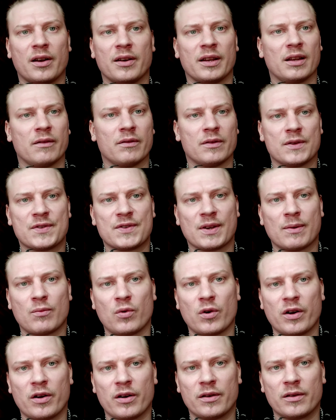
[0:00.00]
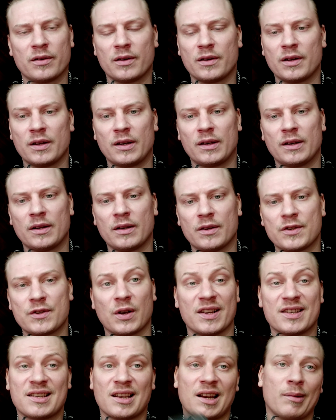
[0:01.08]
uneven somewhere, and
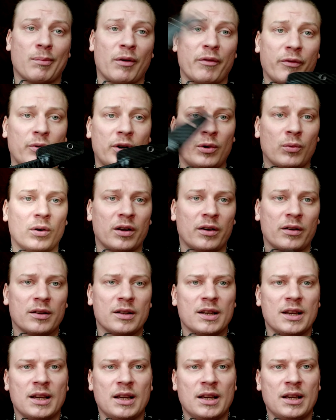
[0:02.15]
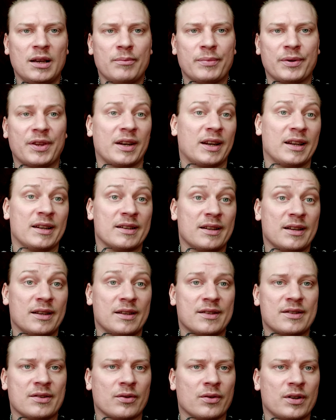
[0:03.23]
so I sent him a free one, but then he
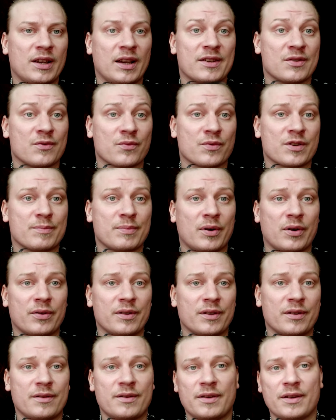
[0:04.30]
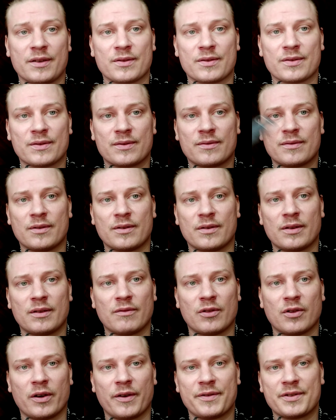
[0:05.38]
hasn't responded. He hasn't,
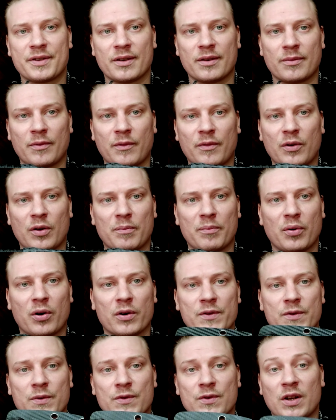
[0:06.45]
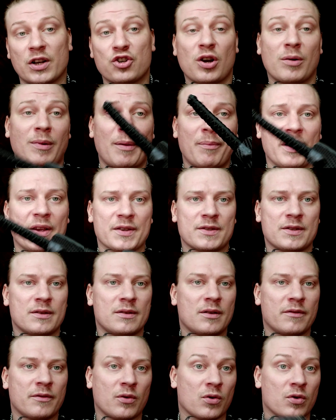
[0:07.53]
even though I sent him a free parcel. So I try my
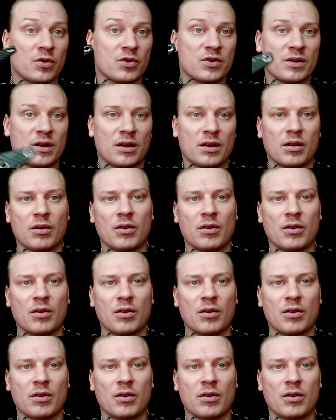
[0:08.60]
best, of course.